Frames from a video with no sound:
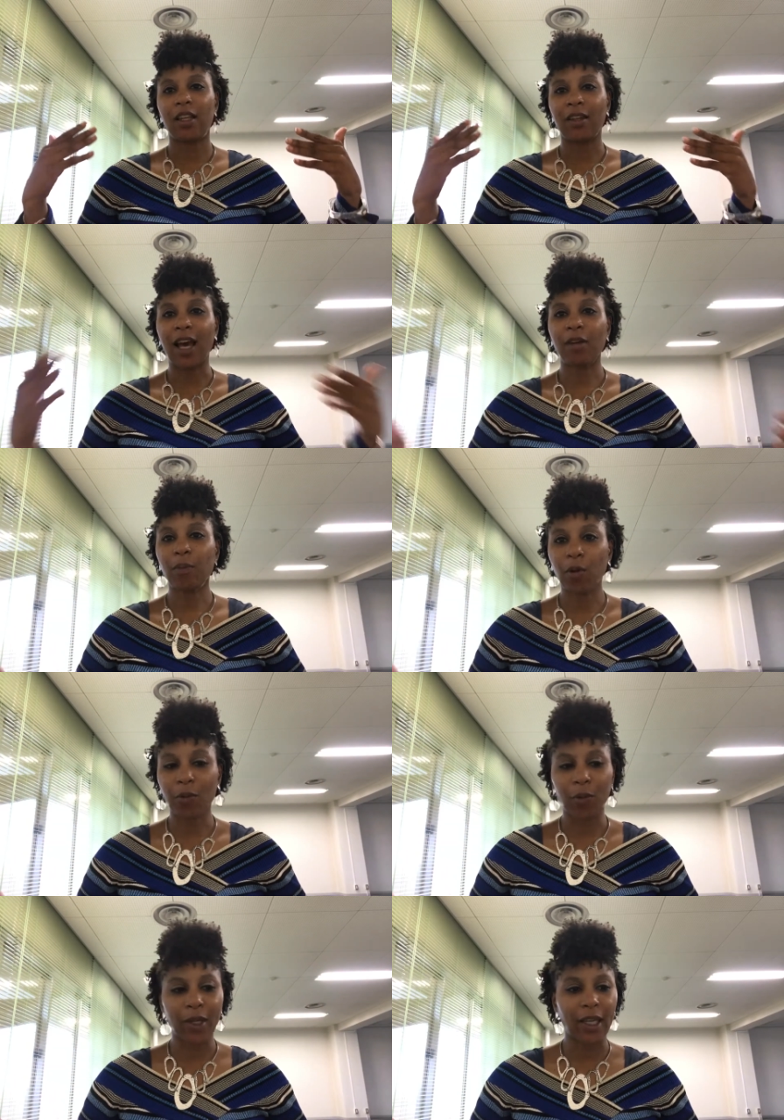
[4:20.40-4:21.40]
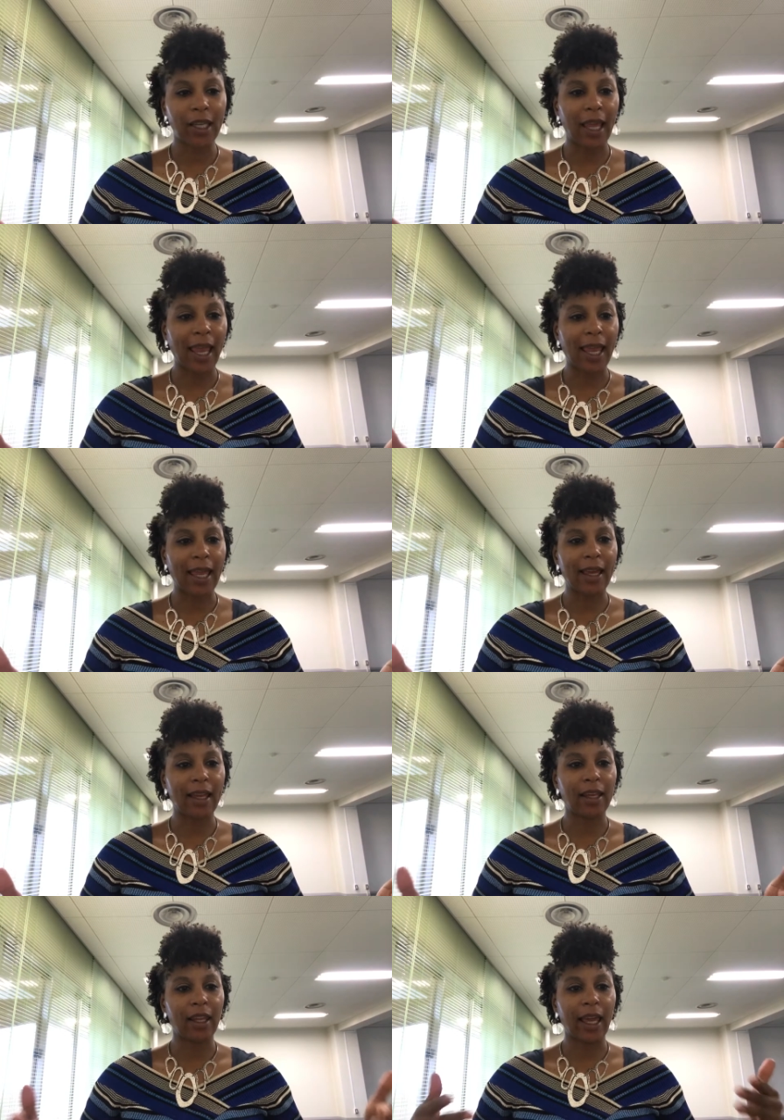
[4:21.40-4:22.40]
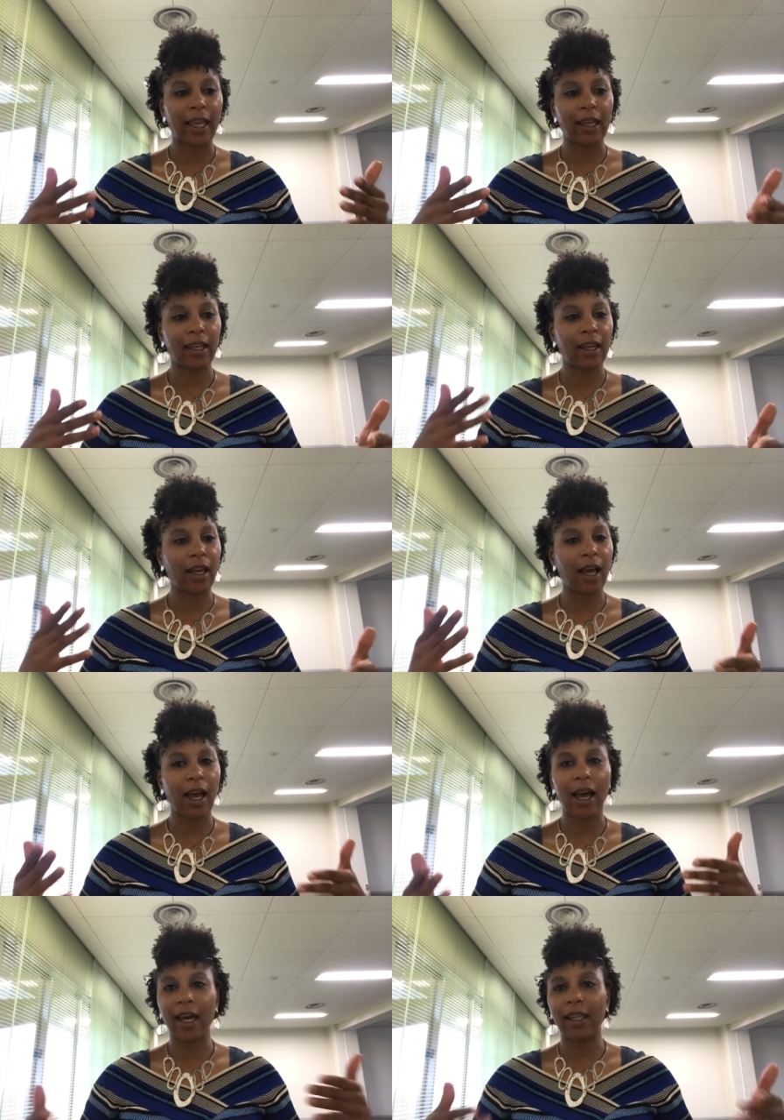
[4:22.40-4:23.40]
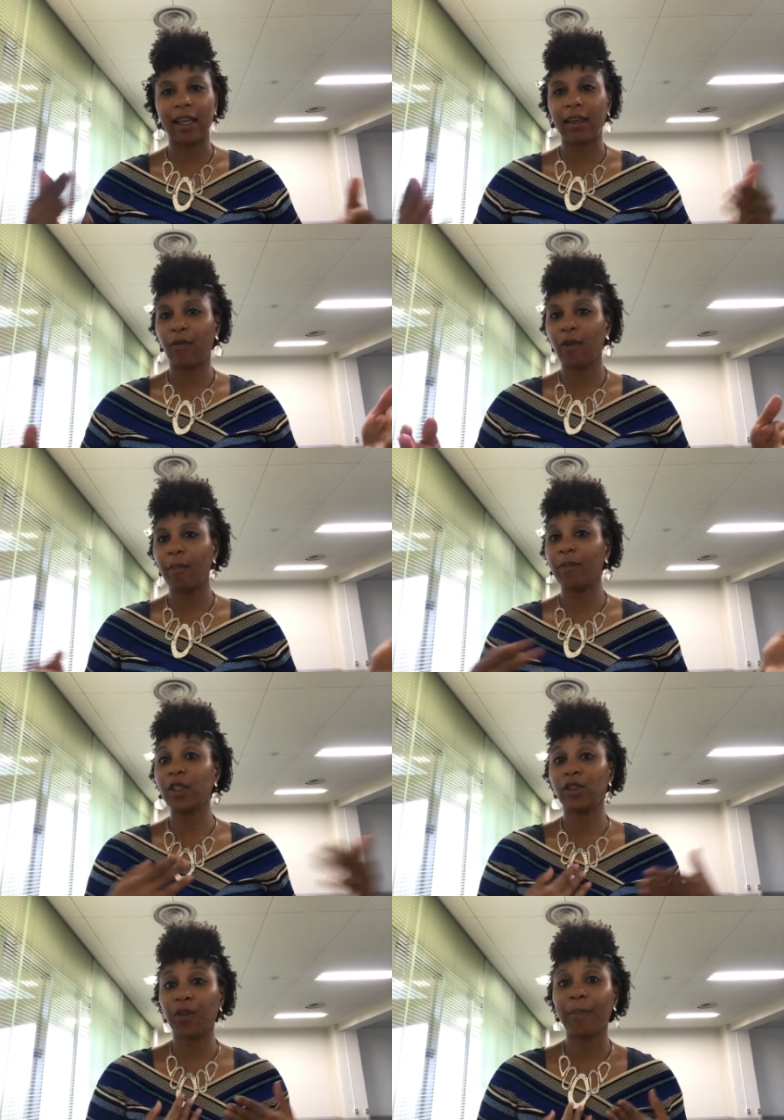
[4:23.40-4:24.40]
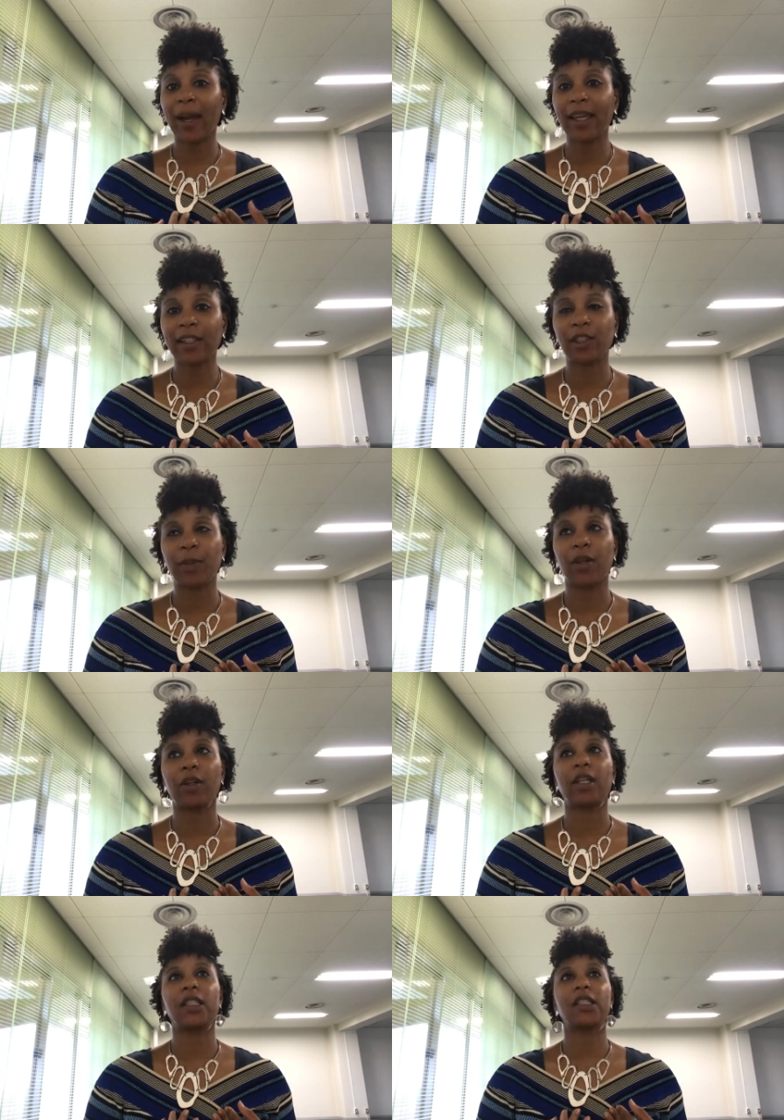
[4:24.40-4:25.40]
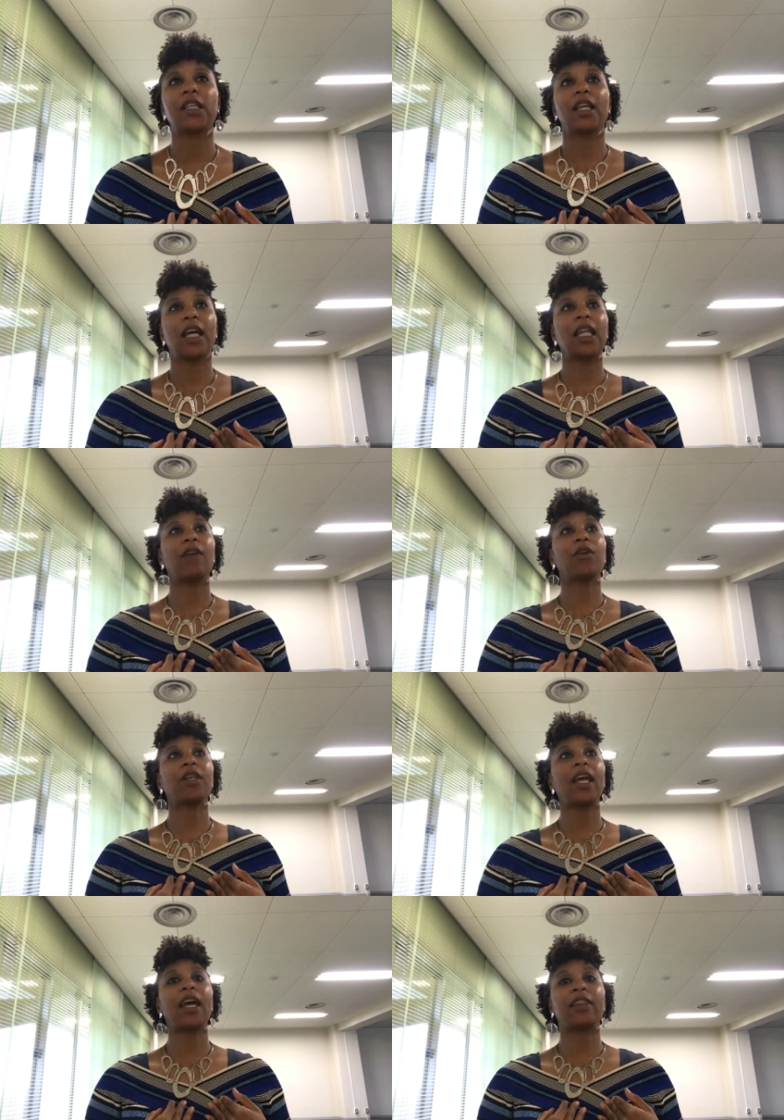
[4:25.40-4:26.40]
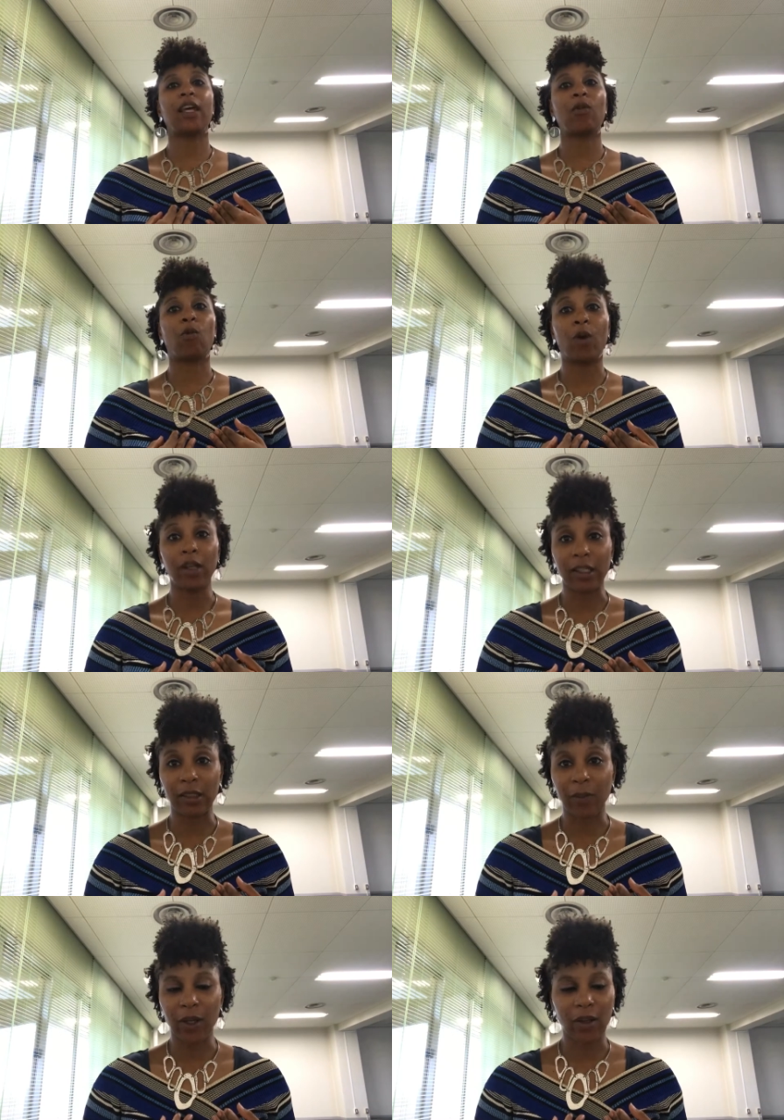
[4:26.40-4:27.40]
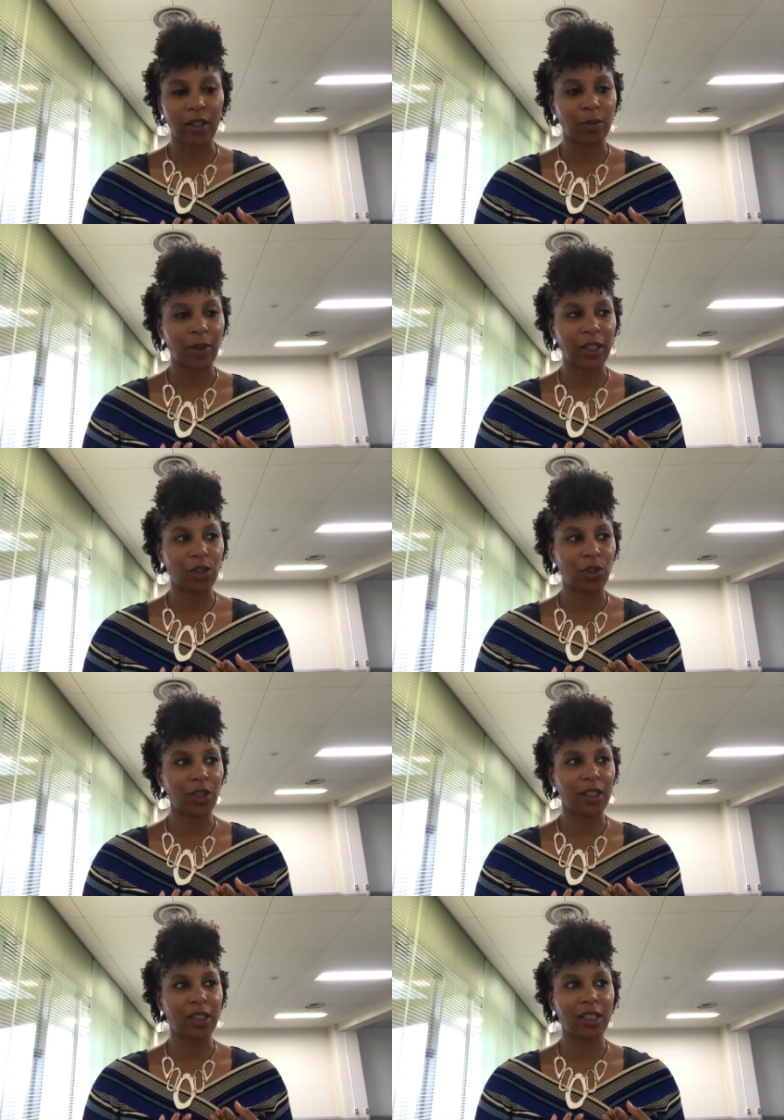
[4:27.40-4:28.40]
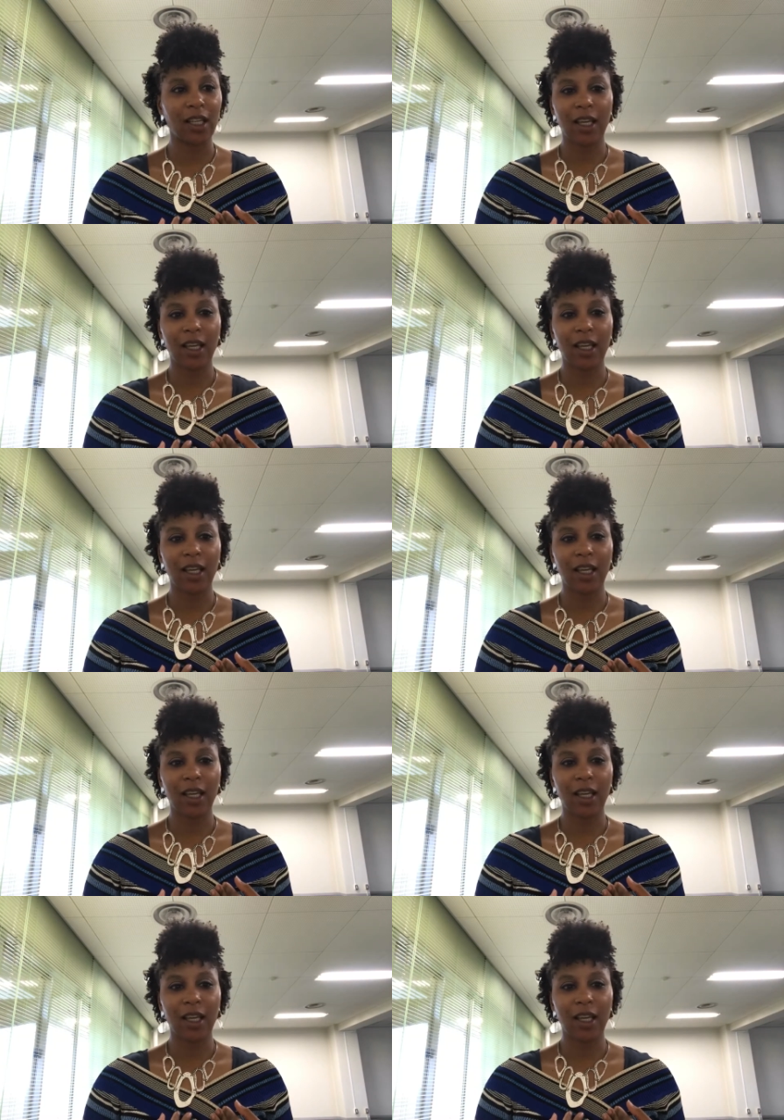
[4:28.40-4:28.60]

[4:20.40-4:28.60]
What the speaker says: not appropriate. And like from my experience, and I've only had that one experience, but it's just,